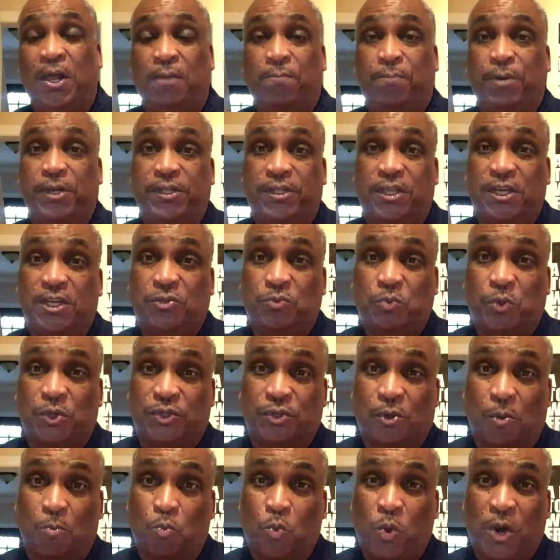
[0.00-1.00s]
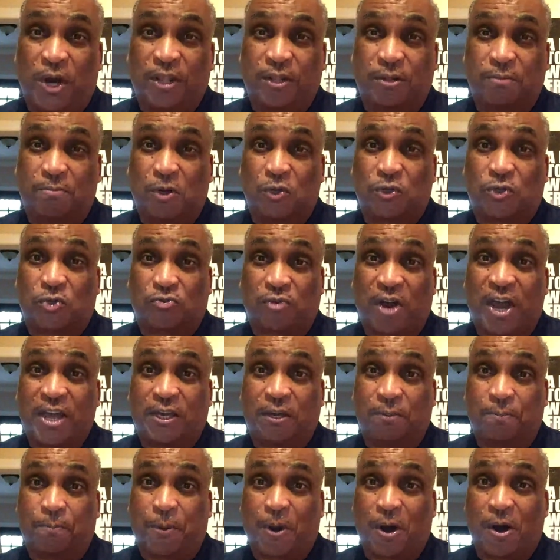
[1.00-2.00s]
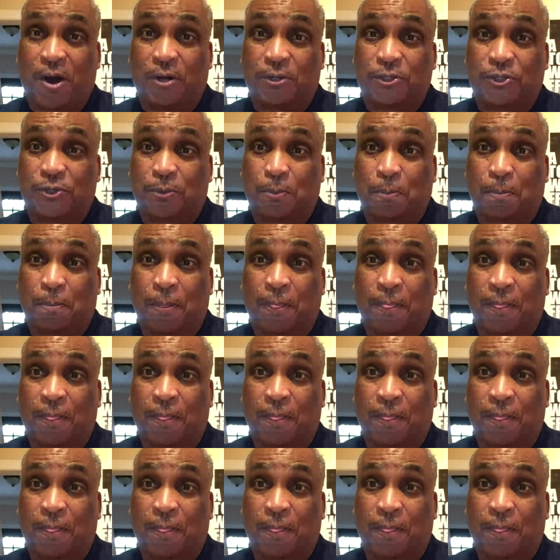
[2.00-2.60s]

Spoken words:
Which builds up the wealth of the...